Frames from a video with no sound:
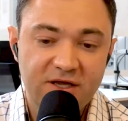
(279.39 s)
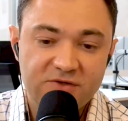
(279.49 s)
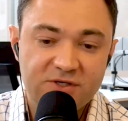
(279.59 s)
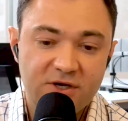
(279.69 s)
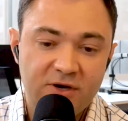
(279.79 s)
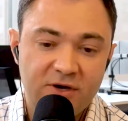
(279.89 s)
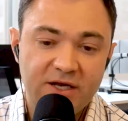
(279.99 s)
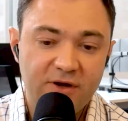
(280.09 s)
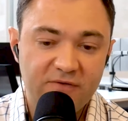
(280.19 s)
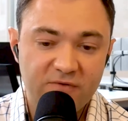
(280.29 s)
So I
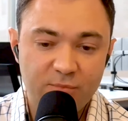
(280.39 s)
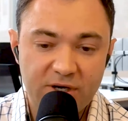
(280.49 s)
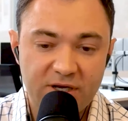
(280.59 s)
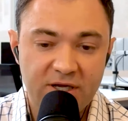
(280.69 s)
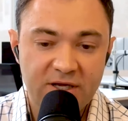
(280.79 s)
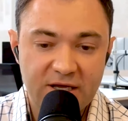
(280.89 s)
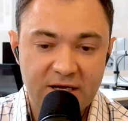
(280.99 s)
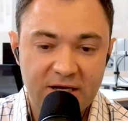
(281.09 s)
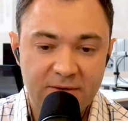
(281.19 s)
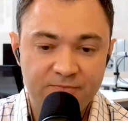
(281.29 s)
know everybody,
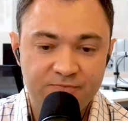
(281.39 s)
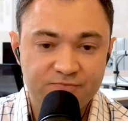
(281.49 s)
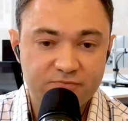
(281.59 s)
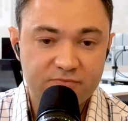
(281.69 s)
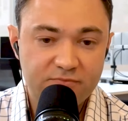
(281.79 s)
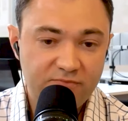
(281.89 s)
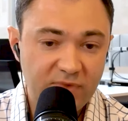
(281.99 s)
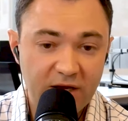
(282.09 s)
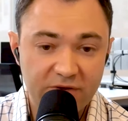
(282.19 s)
I